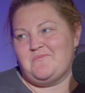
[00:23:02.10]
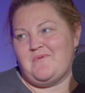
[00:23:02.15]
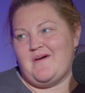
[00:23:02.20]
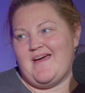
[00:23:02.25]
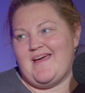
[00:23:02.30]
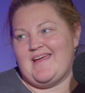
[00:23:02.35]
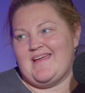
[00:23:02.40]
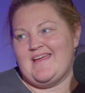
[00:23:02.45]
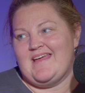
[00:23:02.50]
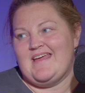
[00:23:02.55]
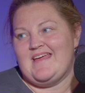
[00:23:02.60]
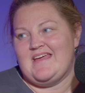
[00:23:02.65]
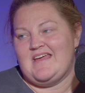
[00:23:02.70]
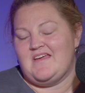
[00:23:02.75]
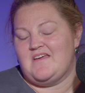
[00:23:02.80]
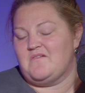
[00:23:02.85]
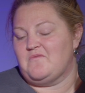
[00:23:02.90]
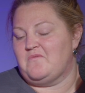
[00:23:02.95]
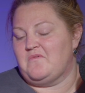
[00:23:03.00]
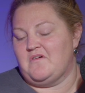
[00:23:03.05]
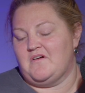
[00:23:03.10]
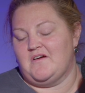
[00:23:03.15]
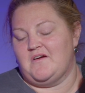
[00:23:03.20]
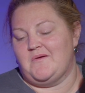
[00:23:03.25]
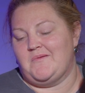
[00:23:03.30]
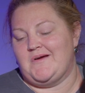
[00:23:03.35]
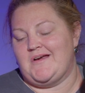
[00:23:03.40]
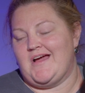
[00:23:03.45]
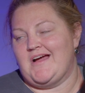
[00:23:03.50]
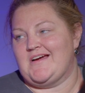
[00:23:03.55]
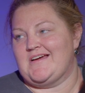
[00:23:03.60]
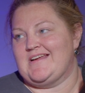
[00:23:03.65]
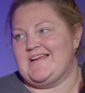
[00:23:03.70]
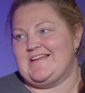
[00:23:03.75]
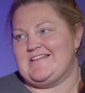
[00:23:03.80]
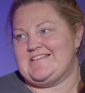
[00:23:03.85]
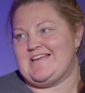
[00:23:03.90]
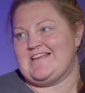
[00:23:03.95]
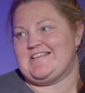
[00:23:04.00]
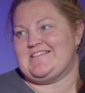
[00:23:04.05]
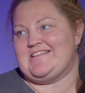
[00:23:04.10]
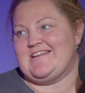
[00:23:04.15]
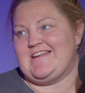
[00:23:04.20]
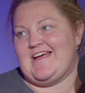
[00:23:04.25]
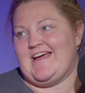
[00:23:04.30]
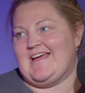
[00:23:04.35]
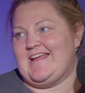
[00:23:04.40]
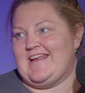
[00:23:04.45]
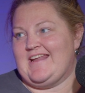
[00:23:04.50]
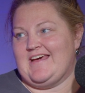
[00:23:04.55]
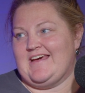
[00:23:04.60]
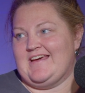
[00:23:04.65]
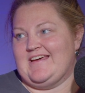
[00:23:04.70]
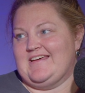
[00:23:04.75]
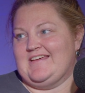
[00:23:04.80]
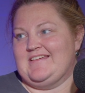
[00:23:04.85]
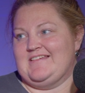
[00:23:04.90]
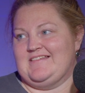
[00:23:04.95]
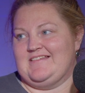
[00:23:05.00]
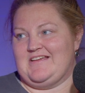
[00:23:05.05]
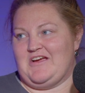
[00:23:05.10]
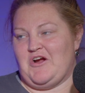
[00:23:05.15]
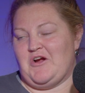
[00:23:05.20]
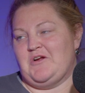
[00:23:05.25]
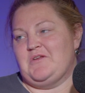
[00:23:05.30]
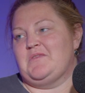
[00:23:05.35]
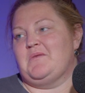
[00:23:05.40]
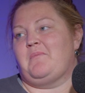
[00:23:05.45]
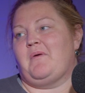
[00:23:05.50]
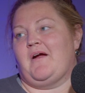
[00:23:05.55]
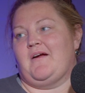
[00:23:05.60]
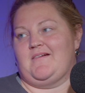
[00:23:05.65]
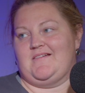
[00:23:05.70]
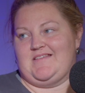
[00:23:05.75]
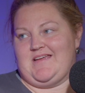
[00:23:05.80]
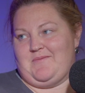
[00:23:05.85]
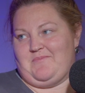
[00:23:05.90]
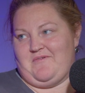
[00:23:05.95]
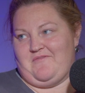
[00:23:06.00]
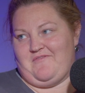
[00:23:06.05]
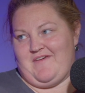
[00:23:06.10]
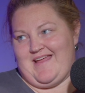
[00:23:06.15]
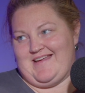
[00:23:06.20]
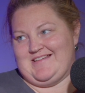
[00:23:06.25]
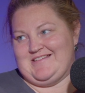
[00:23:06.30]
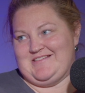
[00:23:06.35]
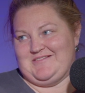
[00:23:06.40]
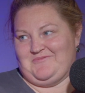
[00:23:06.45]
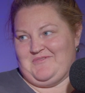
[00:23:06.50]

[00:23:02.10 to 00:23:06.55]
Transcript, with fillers: but we're, we're not going to test it at a art in the park type event